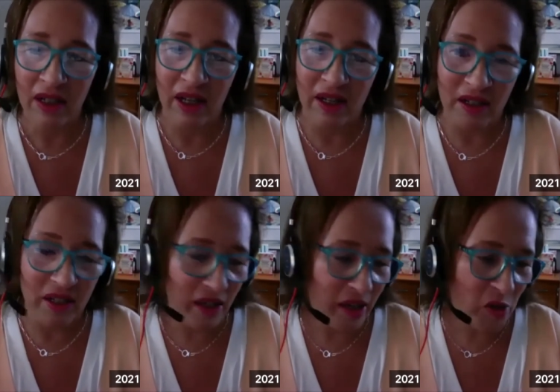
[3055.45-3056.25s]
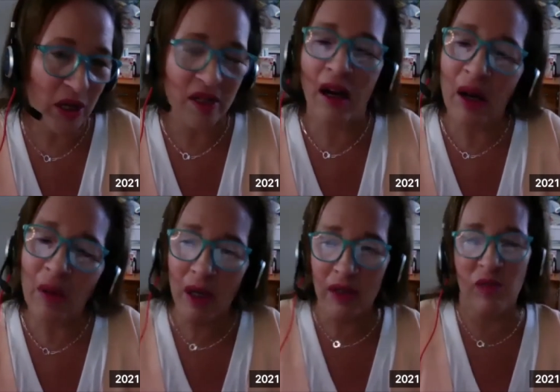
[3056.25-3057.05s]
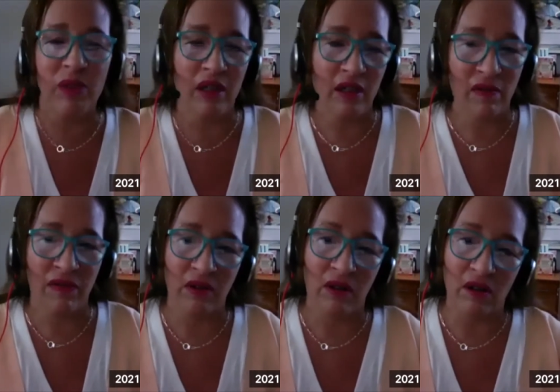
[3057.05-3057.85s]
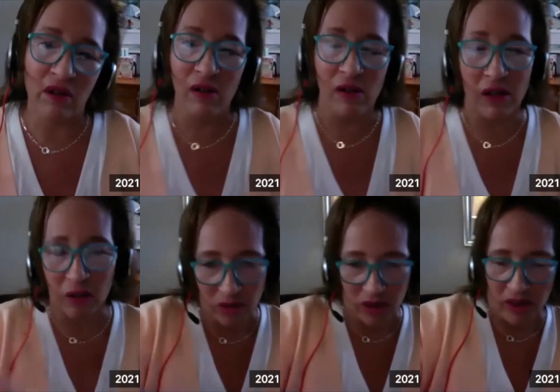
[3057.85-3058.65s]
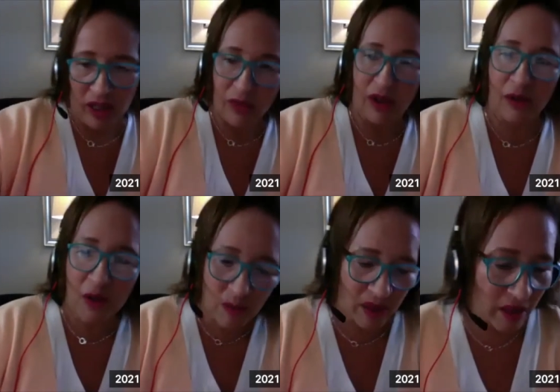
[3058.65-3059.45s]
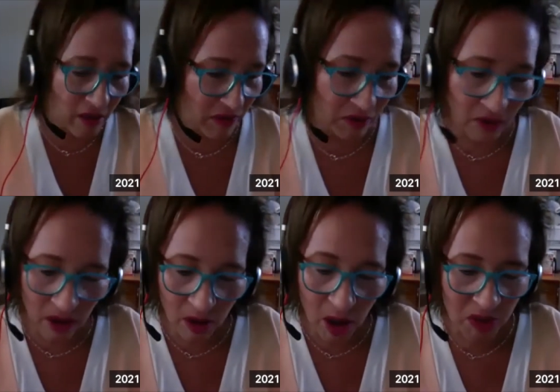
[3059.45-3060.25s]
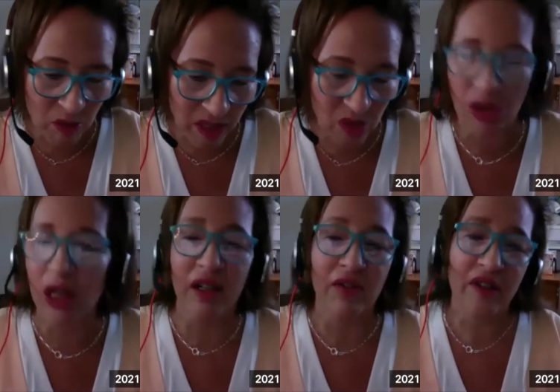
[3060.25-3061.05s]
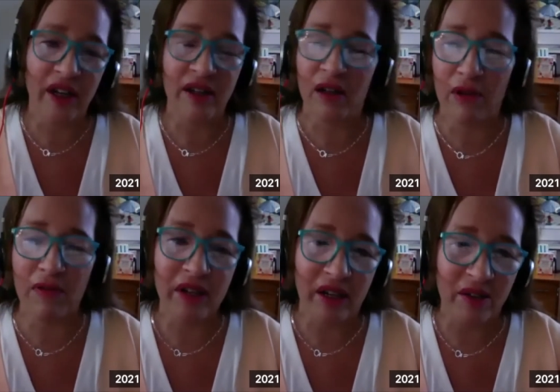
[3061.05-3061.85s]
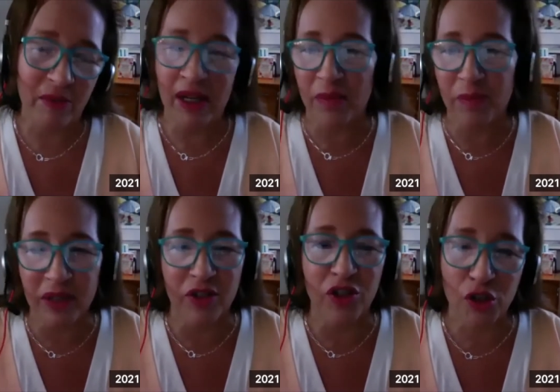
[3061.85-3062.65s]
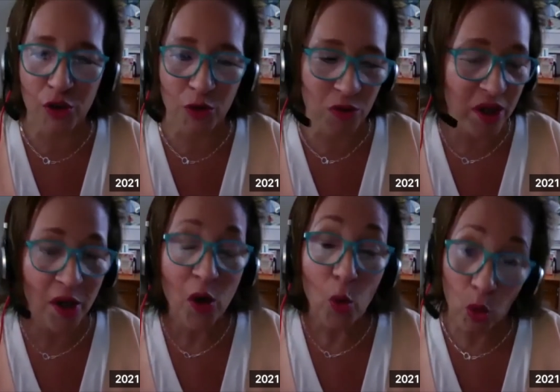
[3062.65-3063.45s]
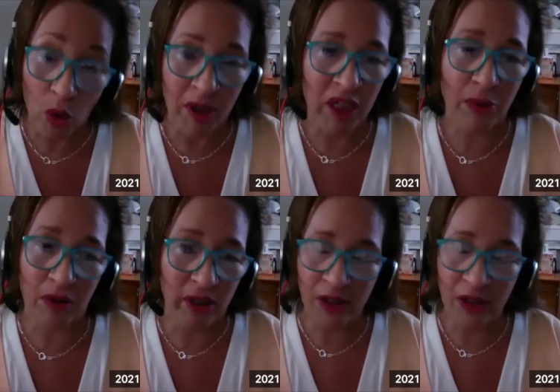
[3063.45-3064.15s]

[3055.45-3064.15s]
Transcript: and engage because i want to be in here for the long haul and laura i want you to be in here for the long haul which means we're not going to fight every fight we got to pick and choose where we're going to put our